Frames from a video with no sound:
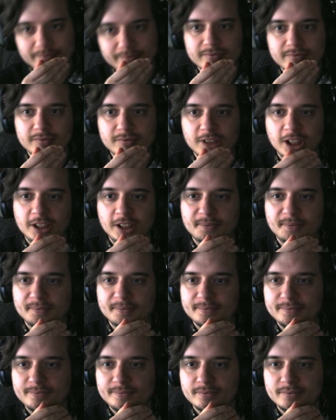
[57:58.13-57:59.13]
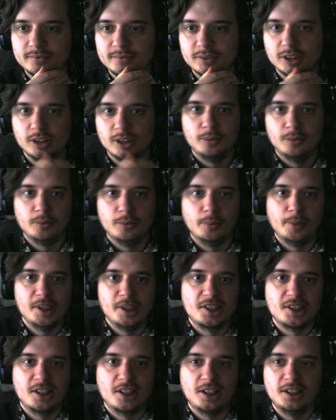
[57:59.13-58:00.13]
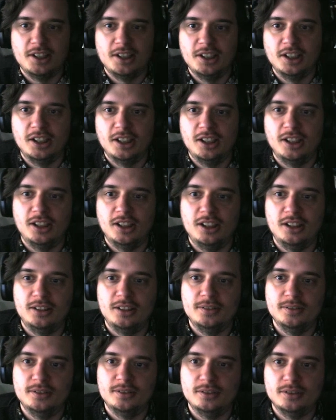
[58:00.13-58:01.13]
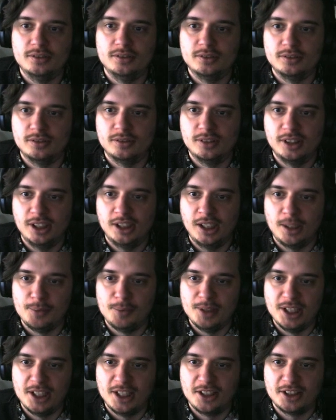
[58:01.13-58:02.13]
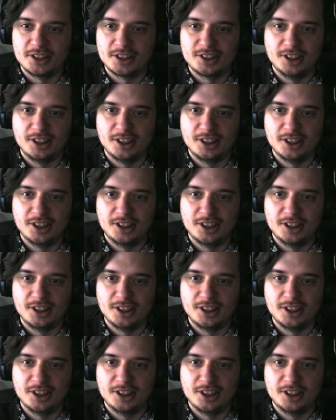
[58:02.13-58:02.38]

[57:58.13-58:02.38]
Yeah, basically, yeah. I mean, here still the